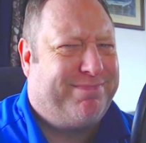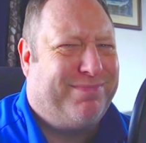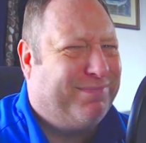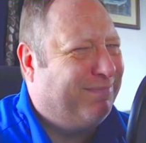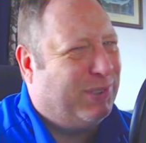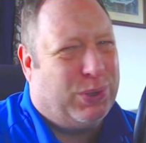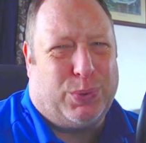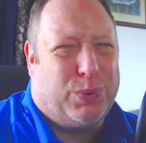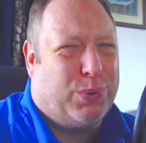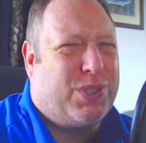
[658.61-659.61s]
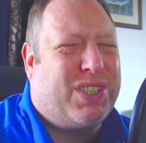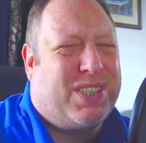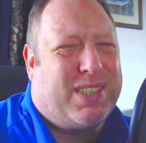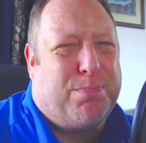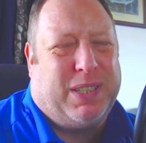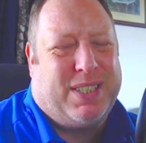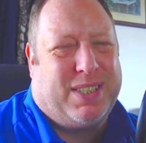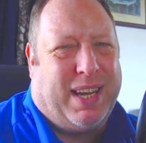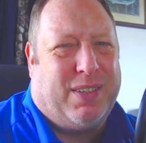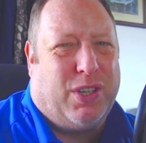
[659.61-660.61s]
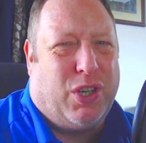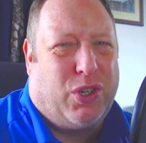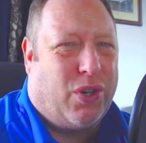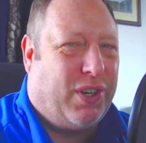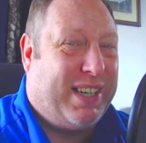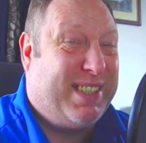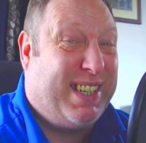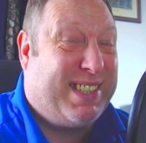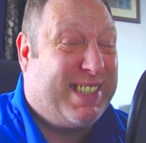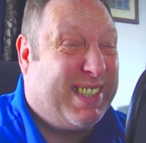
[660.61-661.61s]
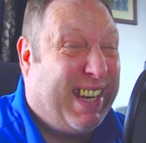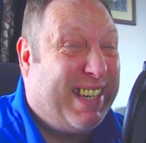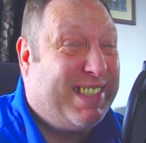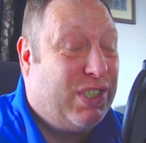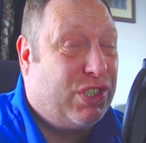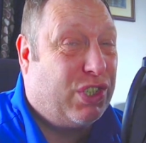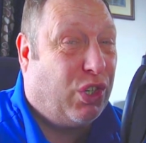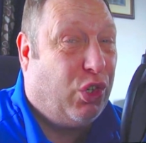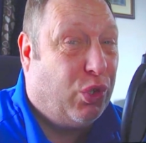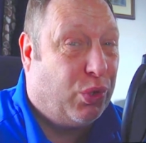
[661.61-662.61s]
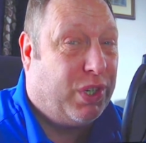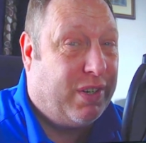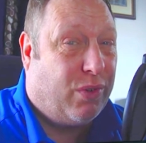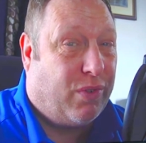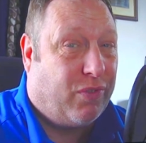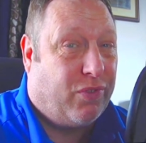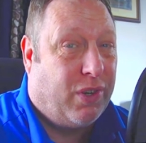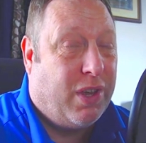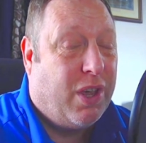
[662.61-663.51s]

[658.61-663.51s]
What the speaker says: No, just simply saying that a God exists isn't good enough.